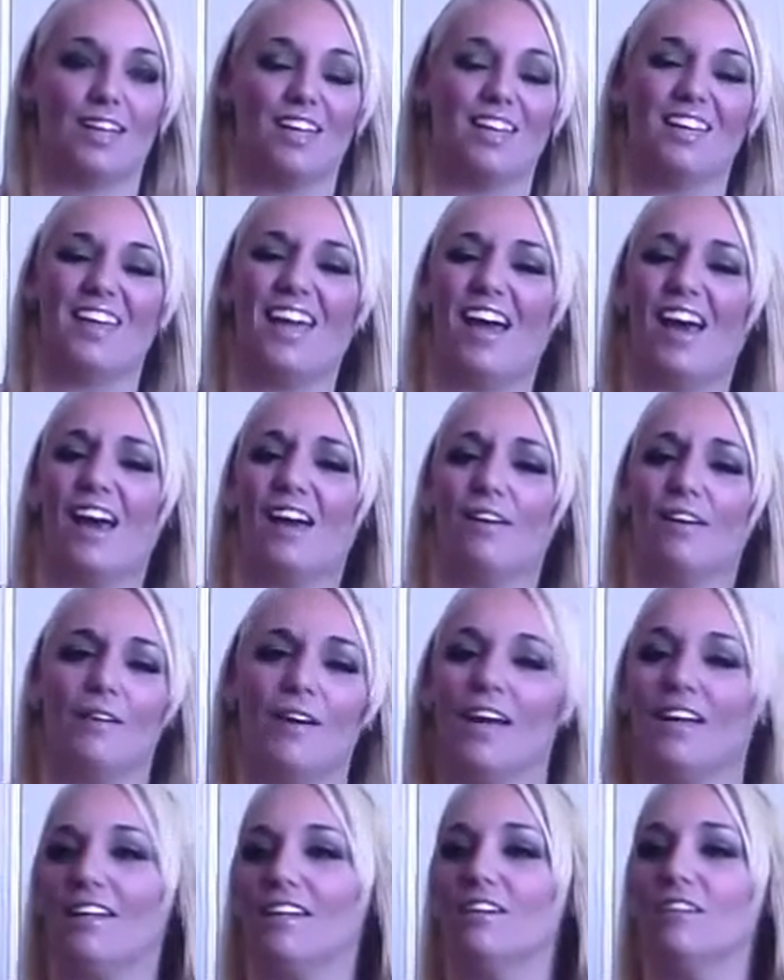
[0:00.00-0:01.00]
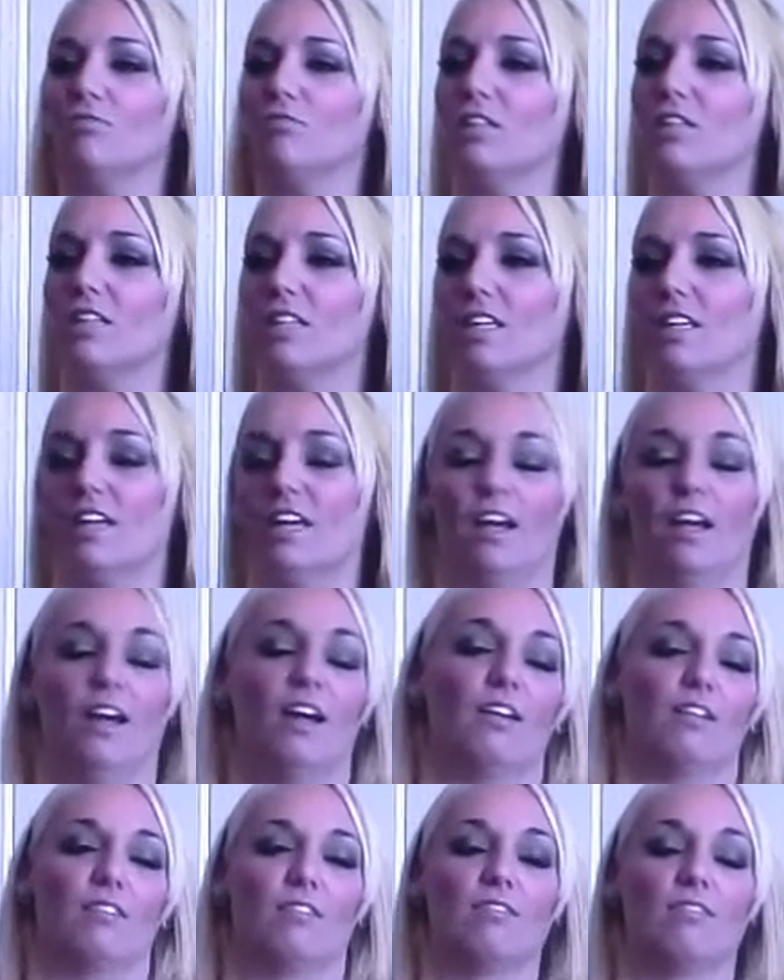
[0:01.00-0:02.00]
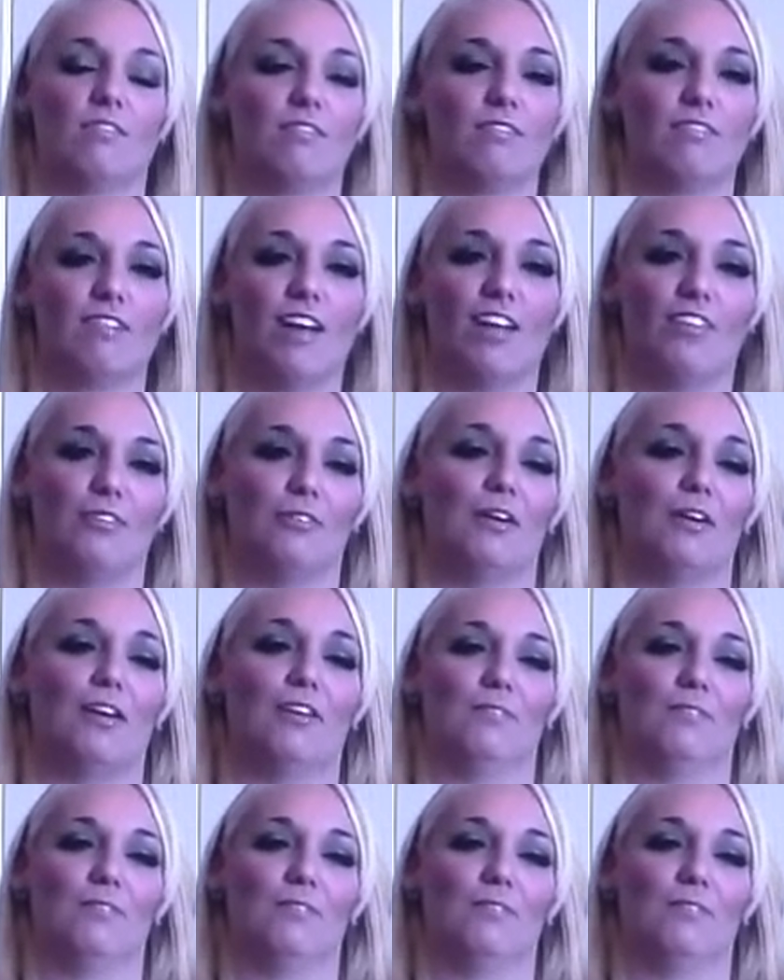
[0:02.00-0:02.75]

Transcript: Yeah, I didn't really care either way.